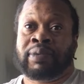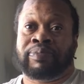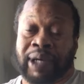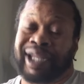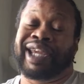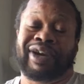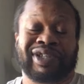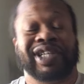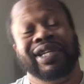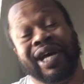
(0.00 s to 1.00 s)
But
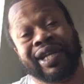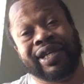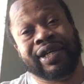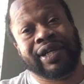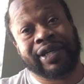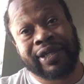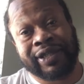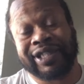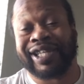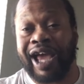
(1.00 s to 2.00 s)
here's another
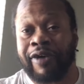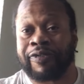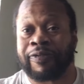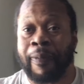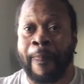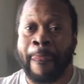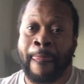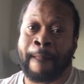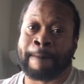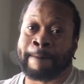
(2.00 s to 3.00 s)
death
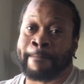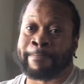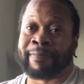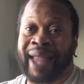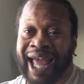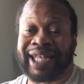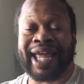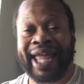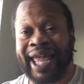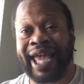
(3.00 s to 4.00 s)
at
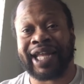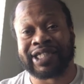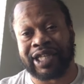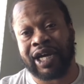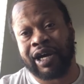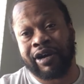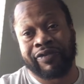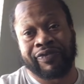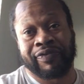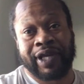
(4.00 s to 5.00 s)
the hands
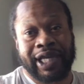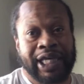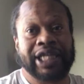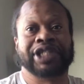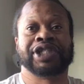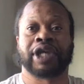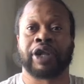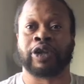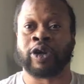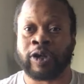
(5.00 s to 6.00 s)
of each
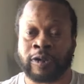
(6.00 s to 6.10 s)
other